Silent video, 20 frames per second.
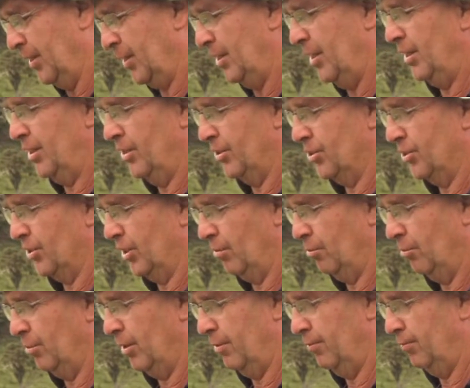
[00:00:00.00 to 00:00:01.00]
years that
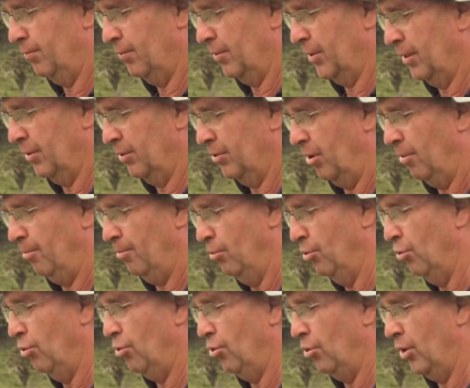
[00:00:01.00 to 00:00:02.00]
we've got
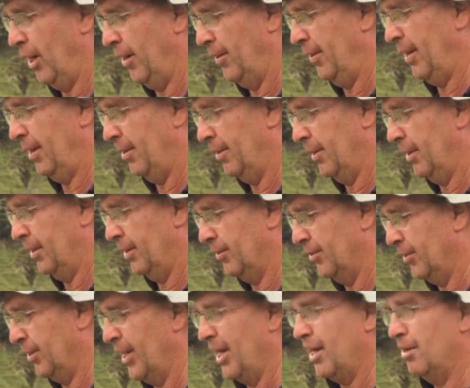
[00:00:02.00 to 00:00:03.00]
more, the
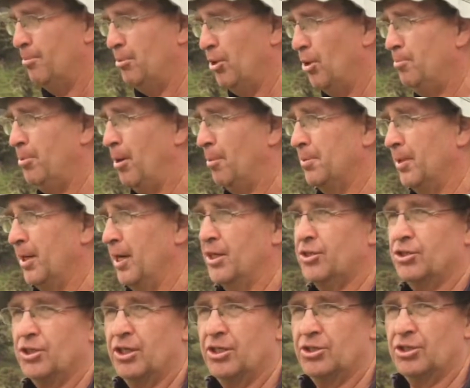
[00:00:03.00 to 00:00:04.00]
native bird
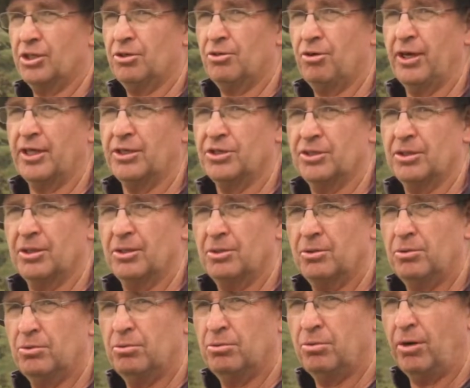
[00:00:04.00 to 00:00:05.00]
population has increased
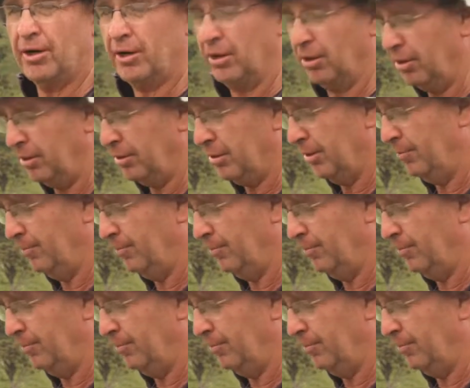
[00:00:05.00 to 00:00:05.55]
quite a lot.